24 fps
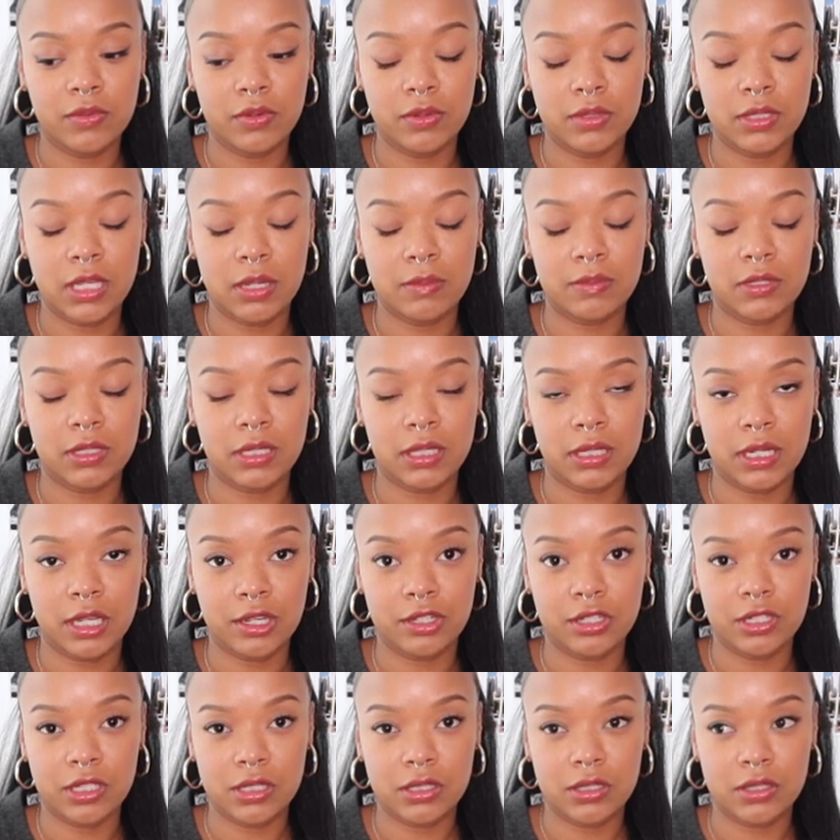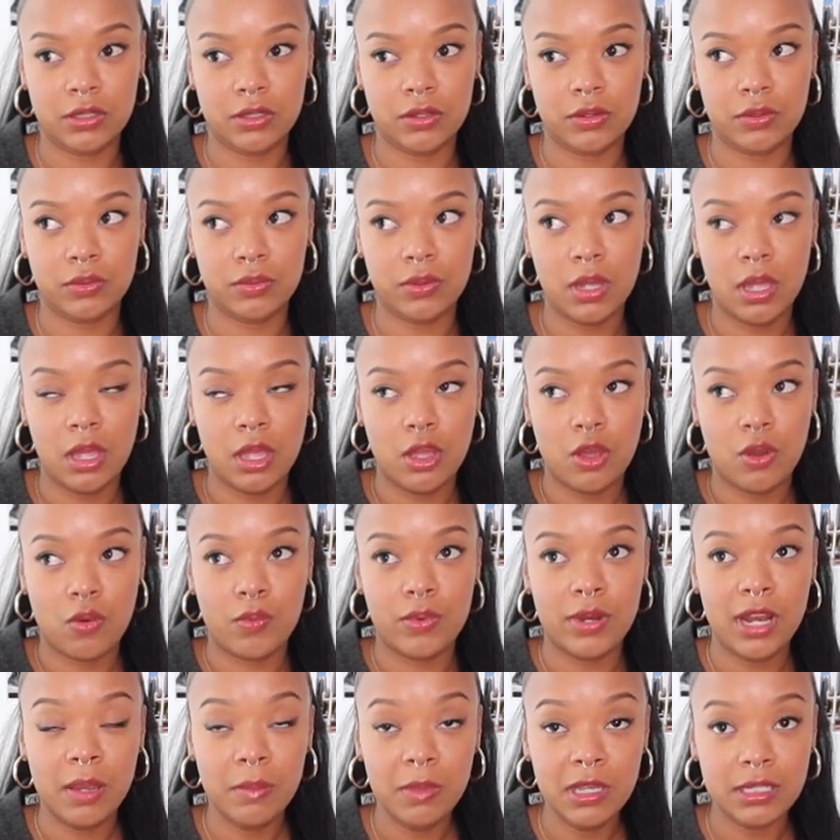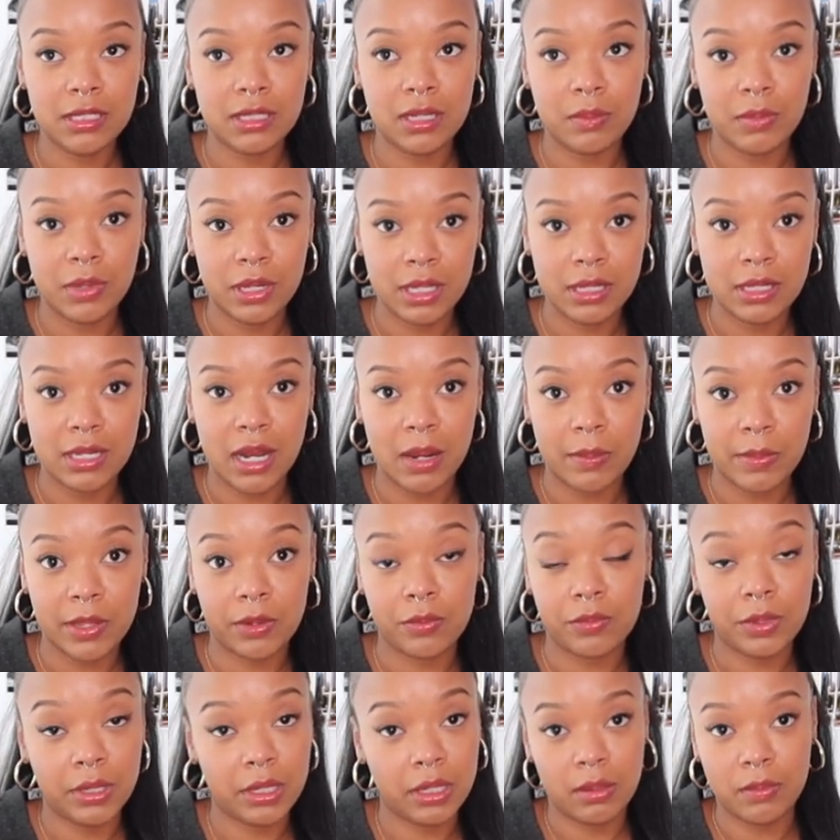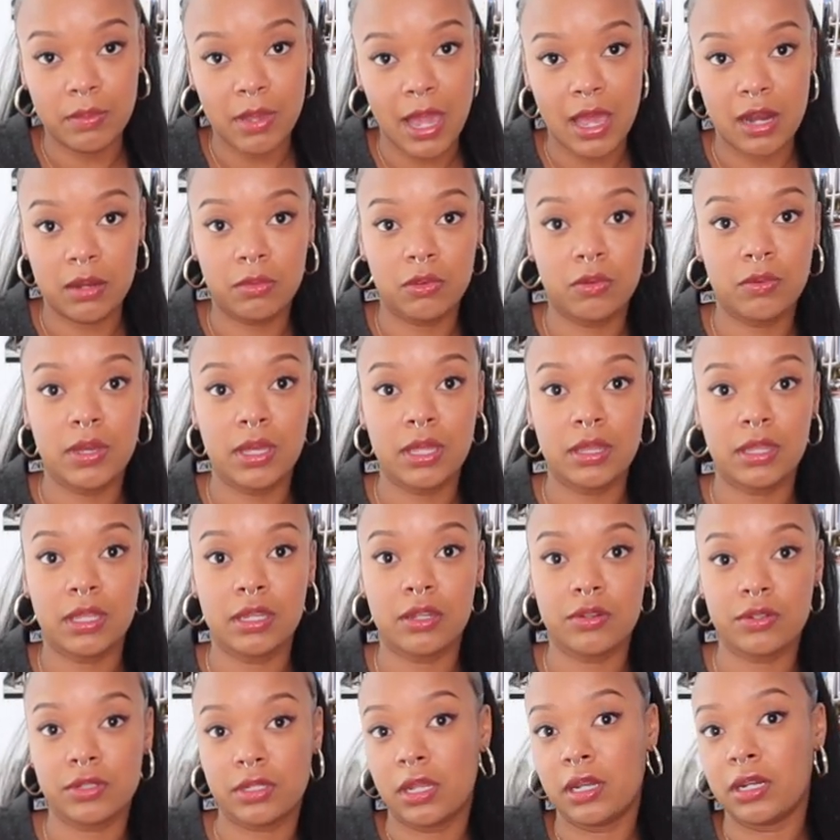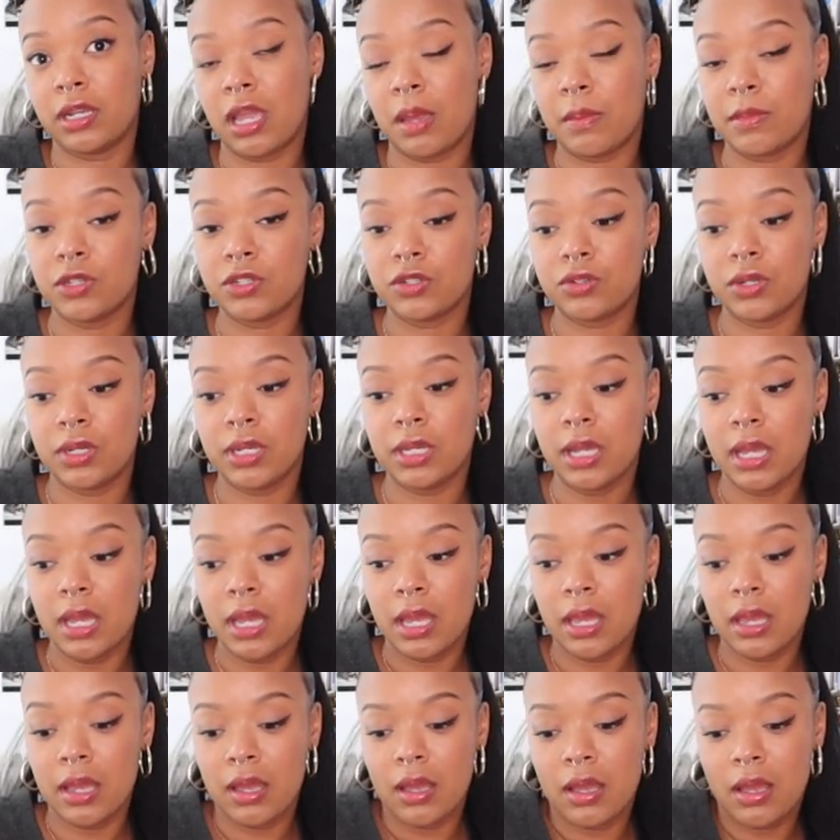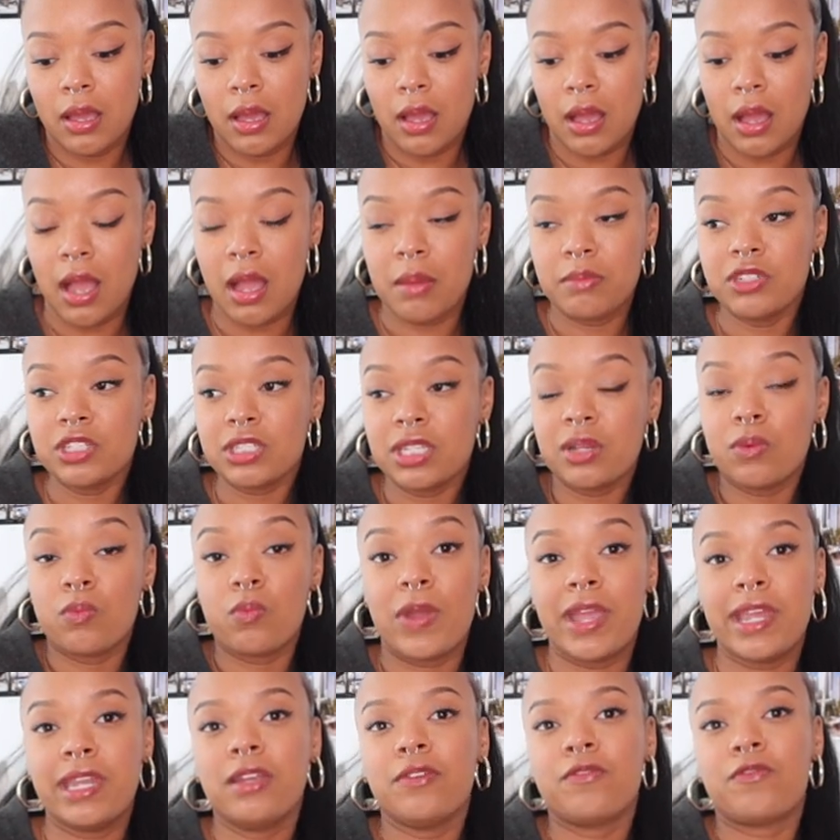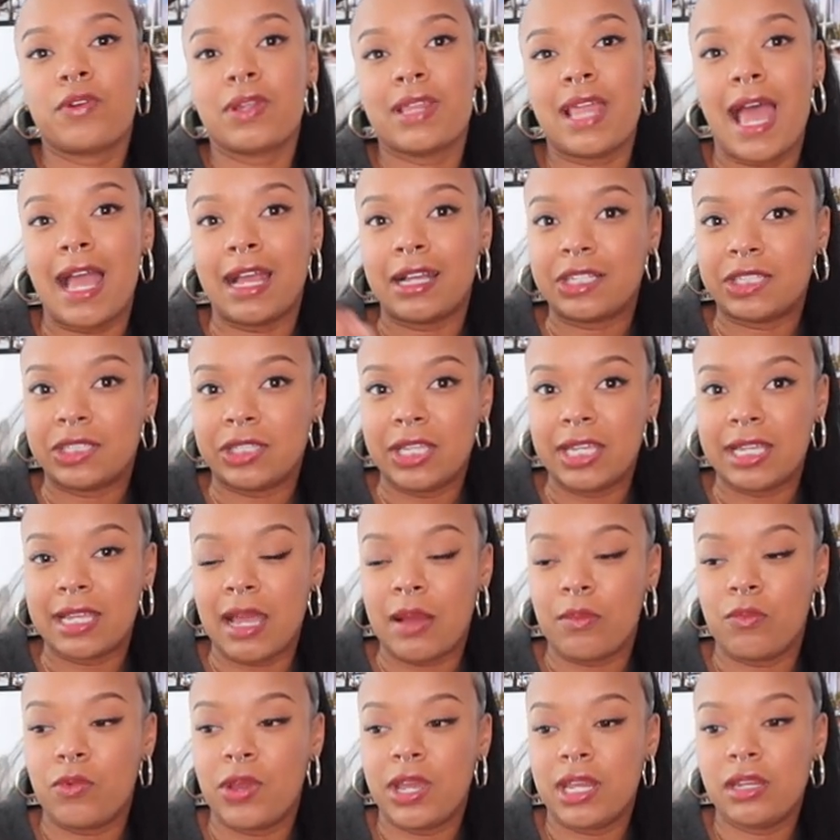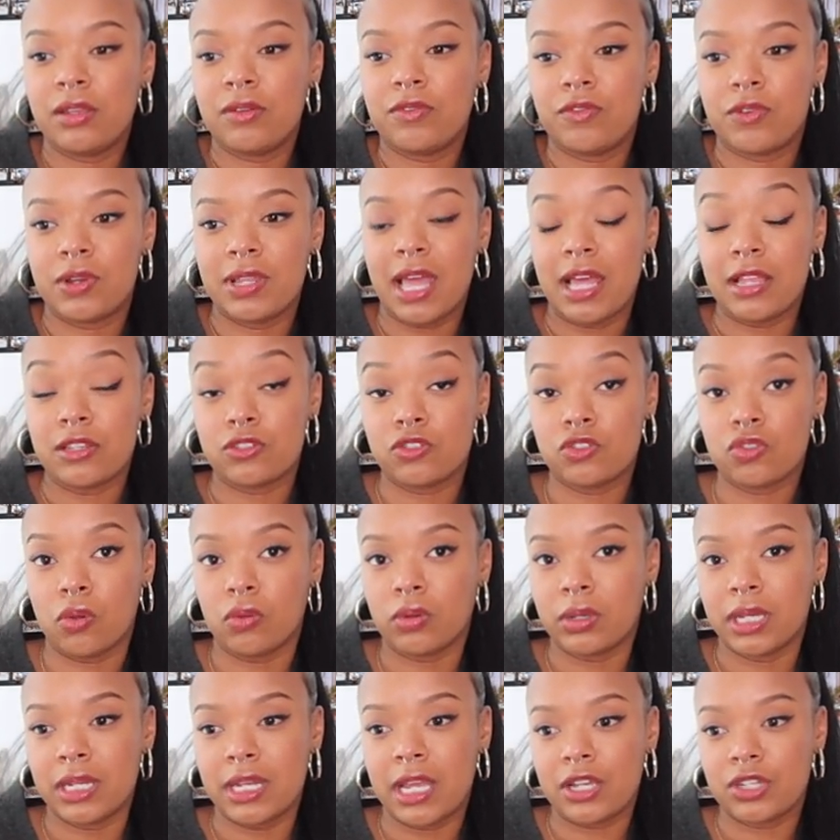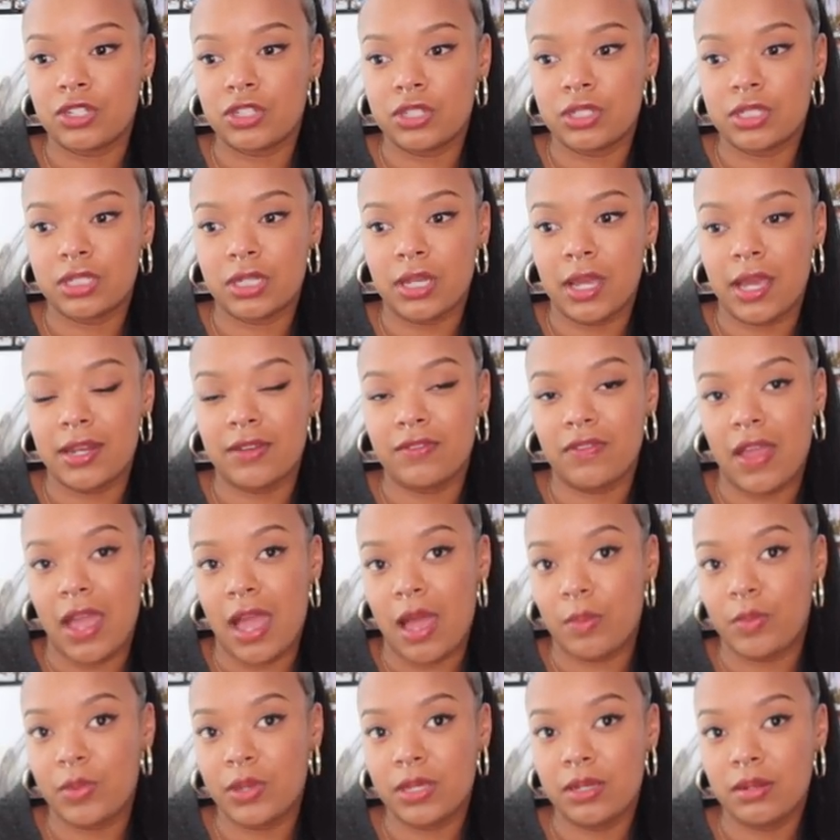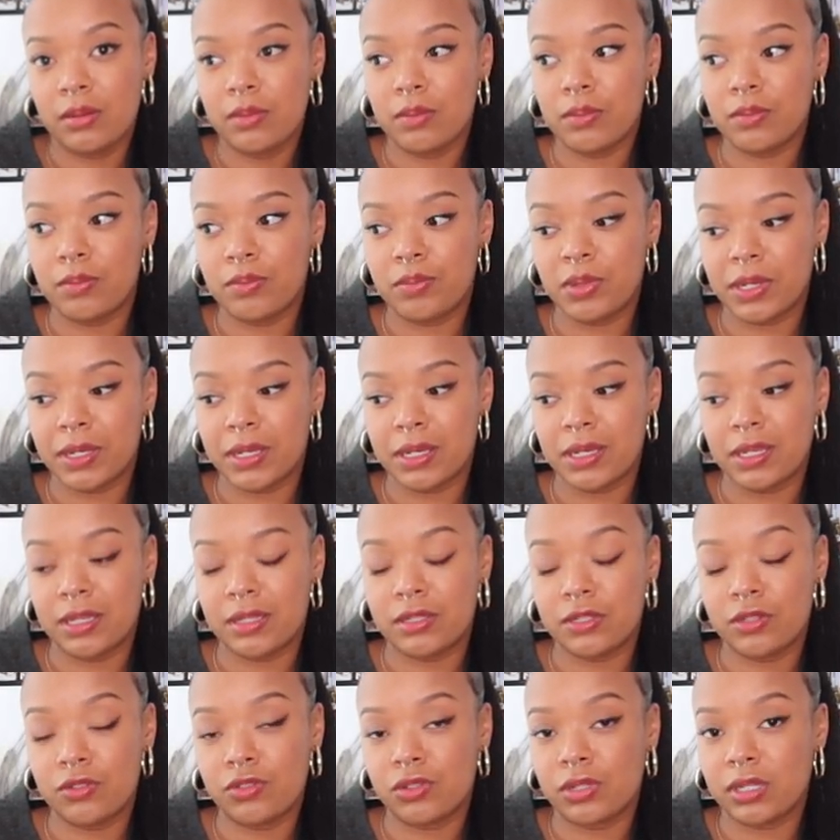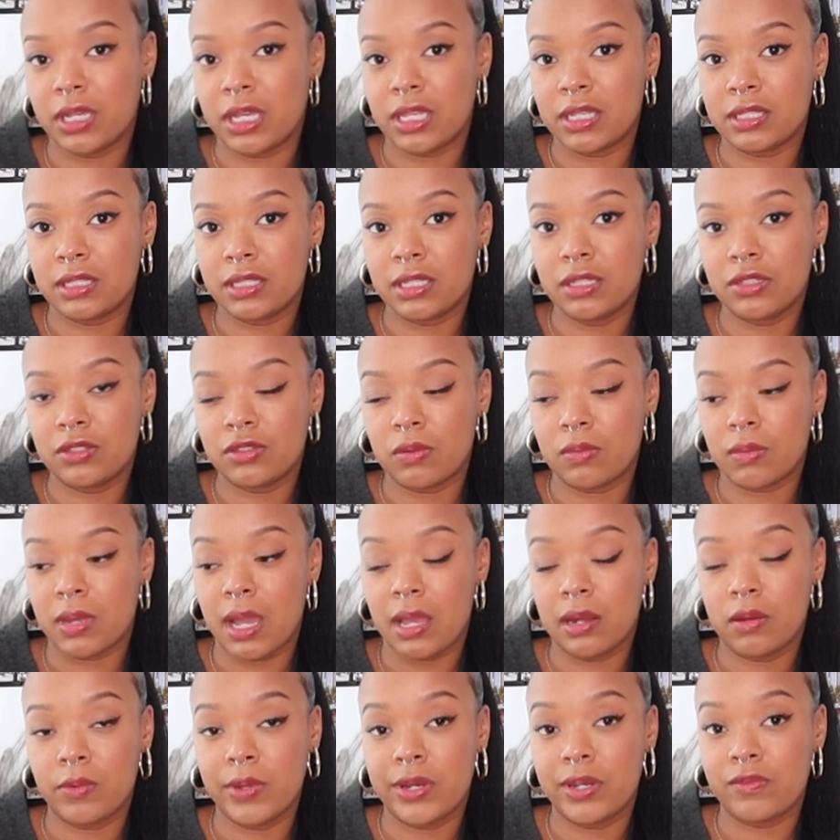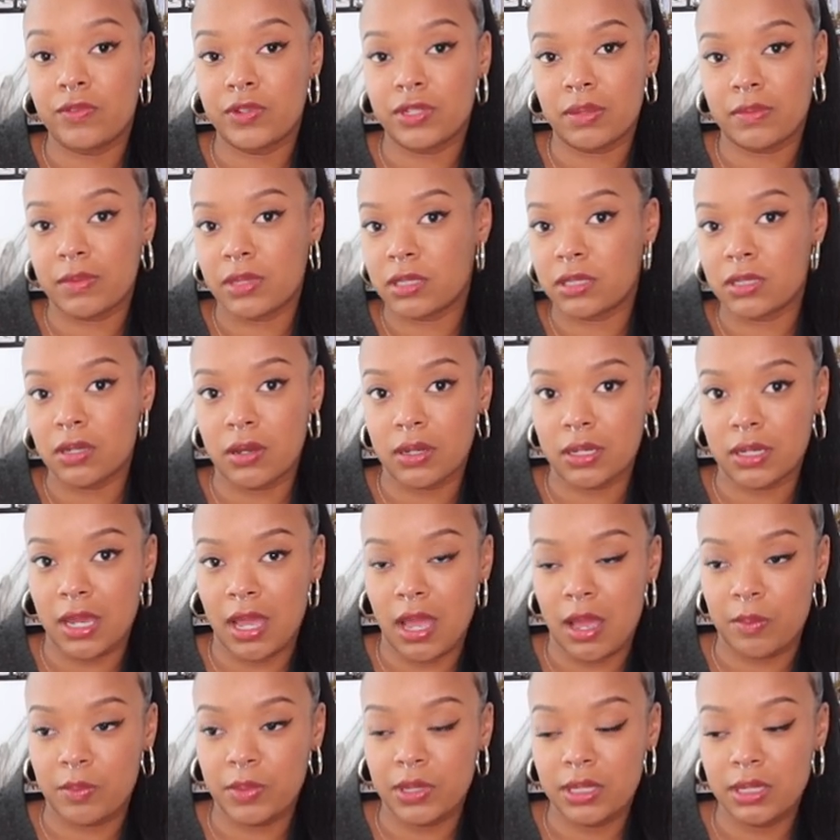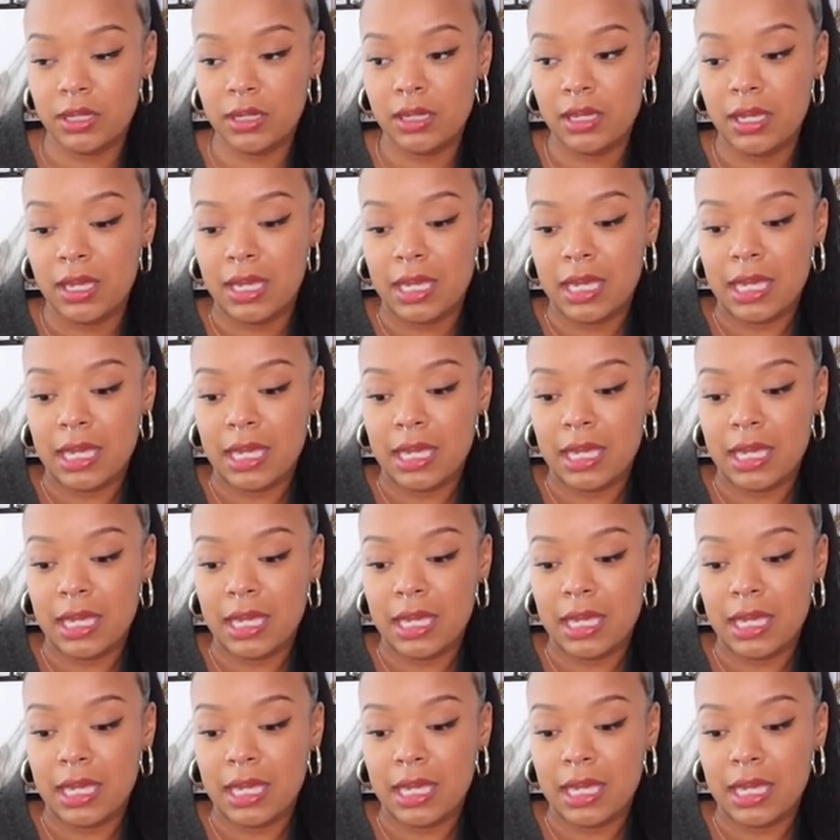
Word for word: those types of connections. So when I meet somebody that I'm like really compatible with and there's a lot of chemistry, I'm just like waiting for that click. I'm waiting for that soul connection to kind of happen, but it's usually instant. So I'm kind of waiting for something that's not going to happen